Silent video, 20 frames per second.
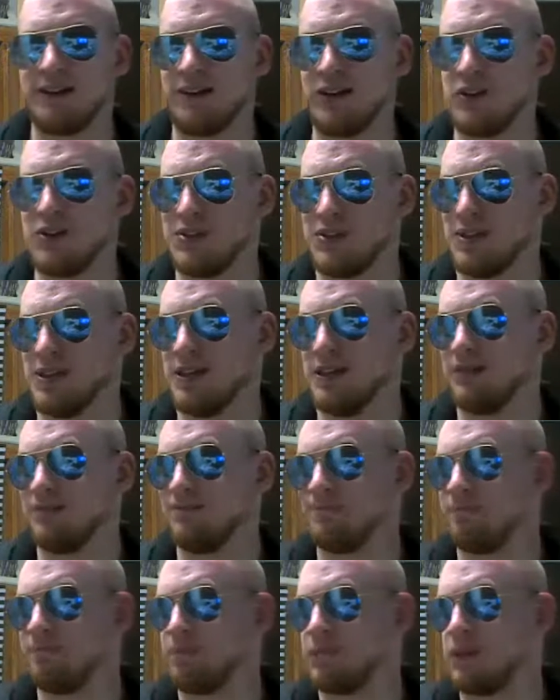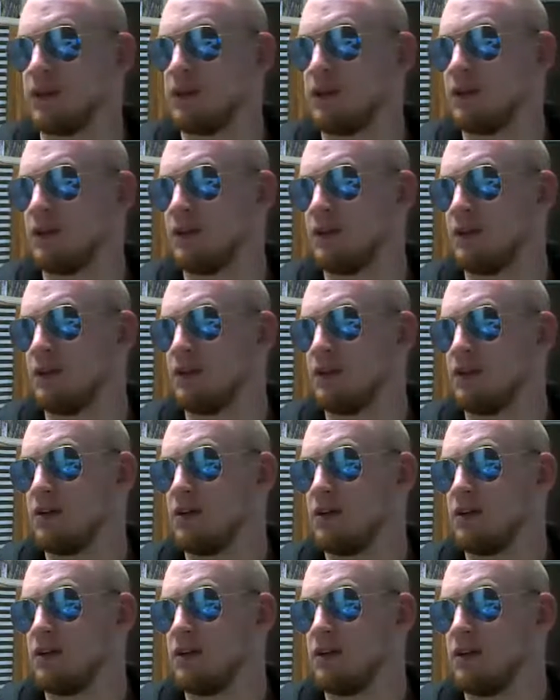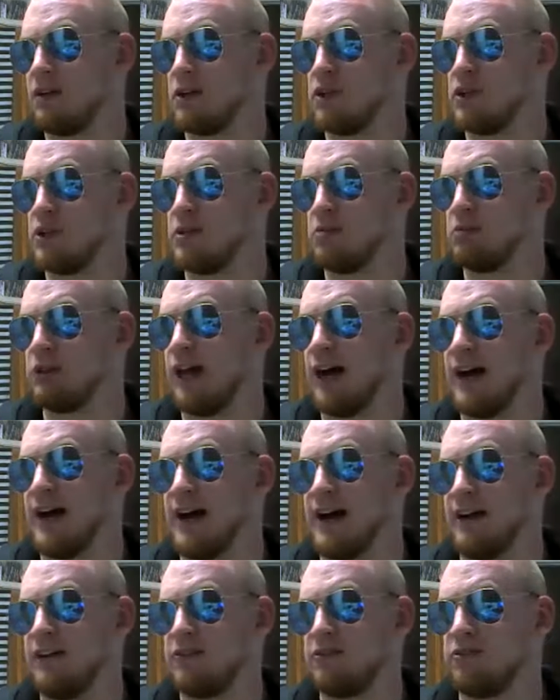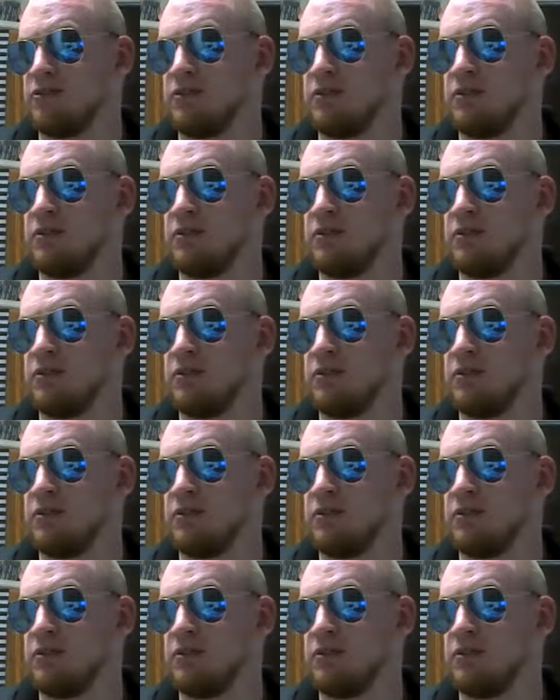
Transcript: use the YouTube Live